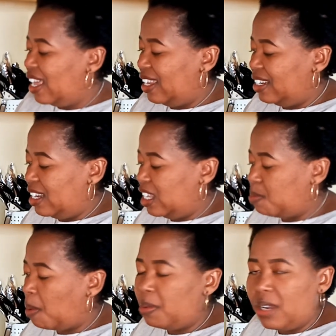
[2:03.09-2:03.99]
and is
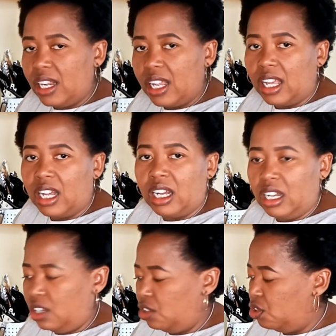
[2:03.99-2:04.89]
probably like,
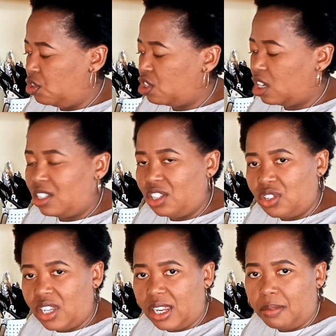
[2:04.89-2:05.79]
starting to
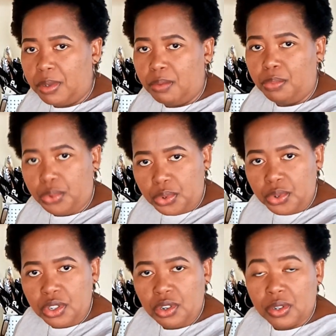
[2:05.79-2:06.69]
get a bit
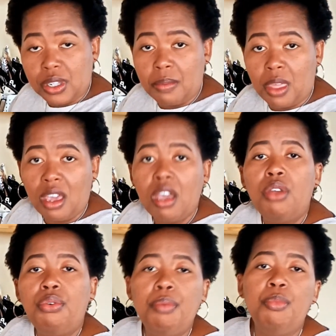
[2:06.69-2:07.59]
bruised or something,
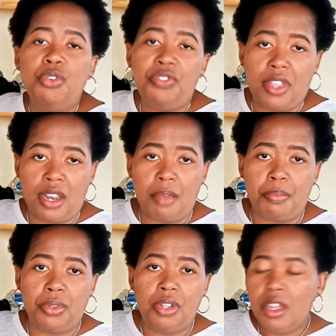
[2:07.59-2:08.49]
remove that
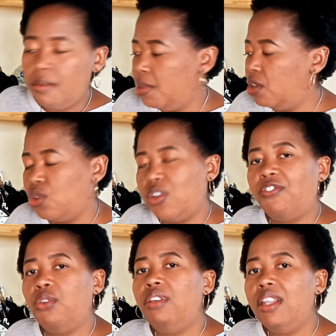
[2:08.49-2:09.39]
apple. Because if
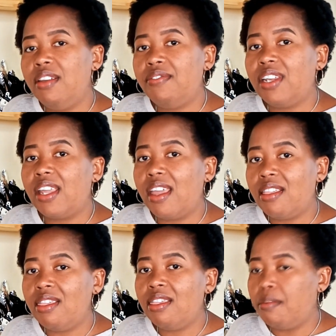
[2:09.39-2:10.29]
you leave it
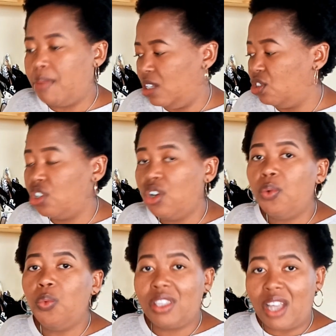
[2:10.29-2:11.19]
in the bunch
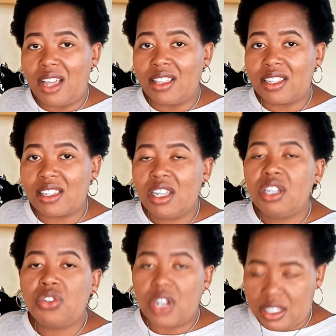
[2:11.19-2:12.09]
with the others,
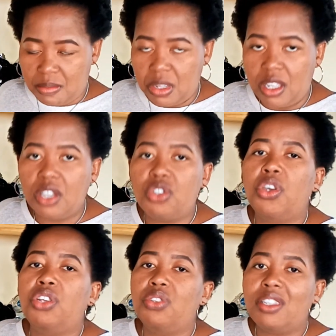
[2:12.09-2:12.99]
trust me, it's
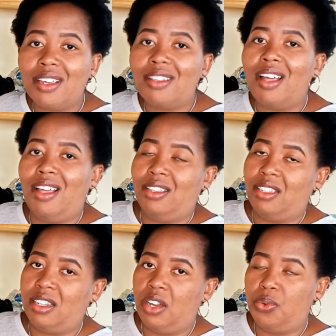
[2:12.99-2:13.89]
going to take the others
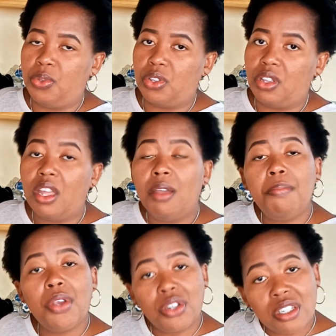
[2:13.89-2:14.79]
down with it.
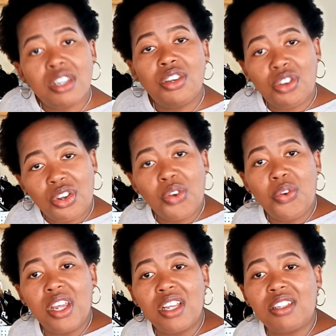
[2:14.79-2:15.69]
Because not
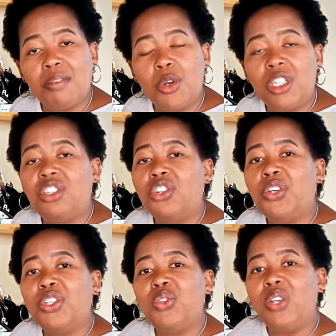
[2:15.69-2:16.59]
only is the moisture
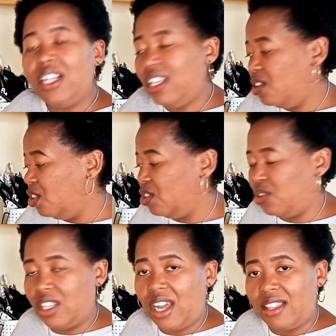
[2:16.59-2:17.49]
going to leak onto
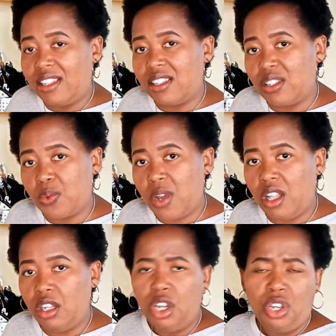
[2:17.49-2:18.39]
the others as
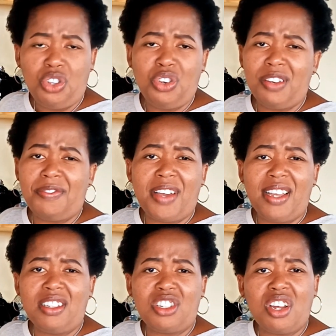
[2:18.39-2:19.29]
well, you're going
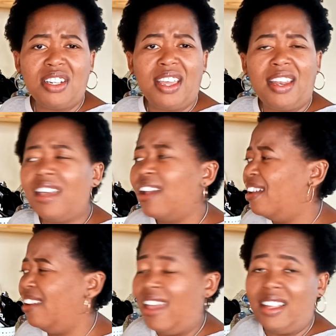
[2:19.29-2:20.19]
to start getting
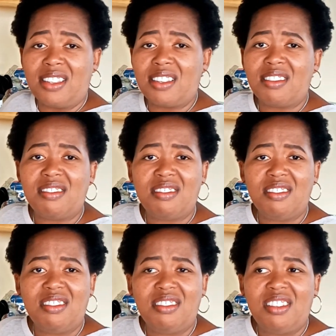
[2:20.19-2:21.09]
gnats.
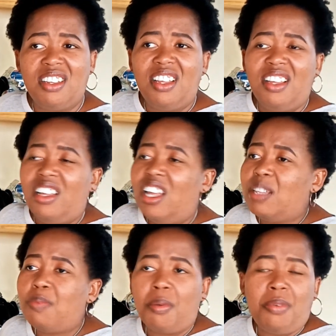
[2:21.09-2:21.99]
That's
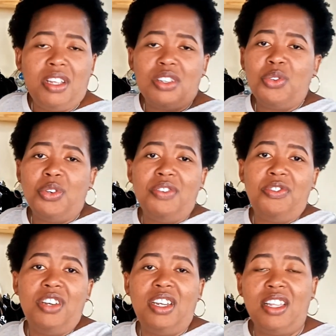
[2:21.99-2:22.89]
probably a story for
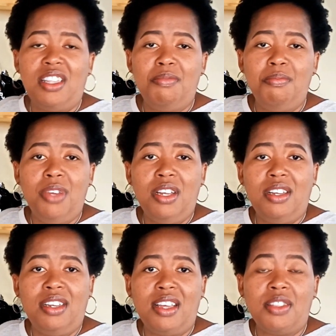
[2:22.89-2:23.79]

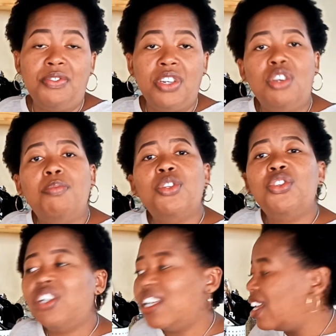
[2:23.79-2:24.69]
another video. But you're
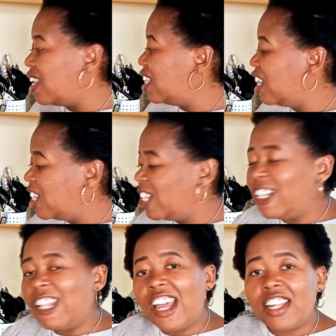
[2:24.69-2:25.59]
going to get the little
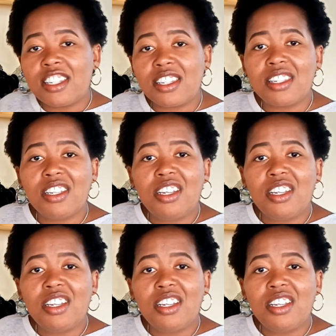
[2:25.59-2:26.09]
gnats,